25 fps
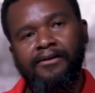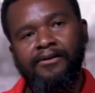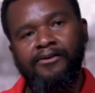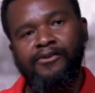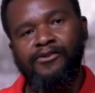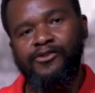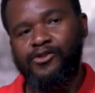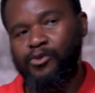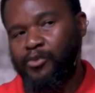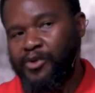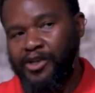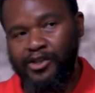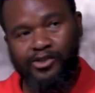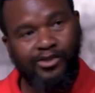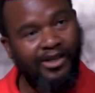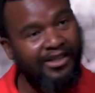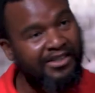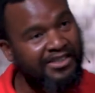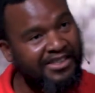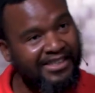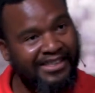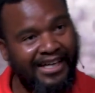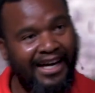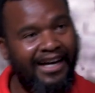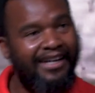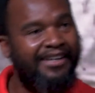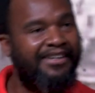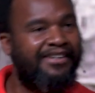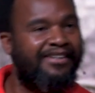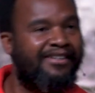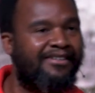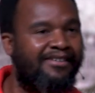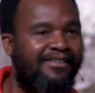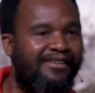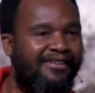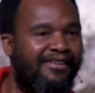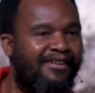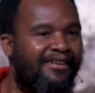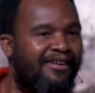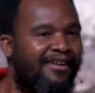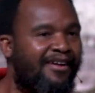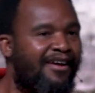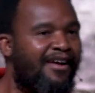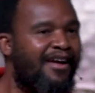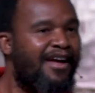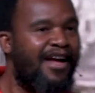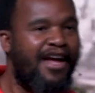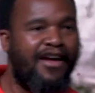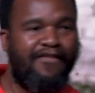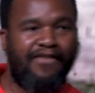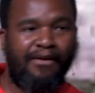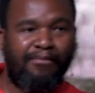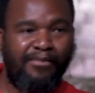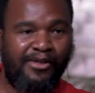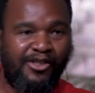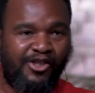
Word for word: So we need to understand, if I'm in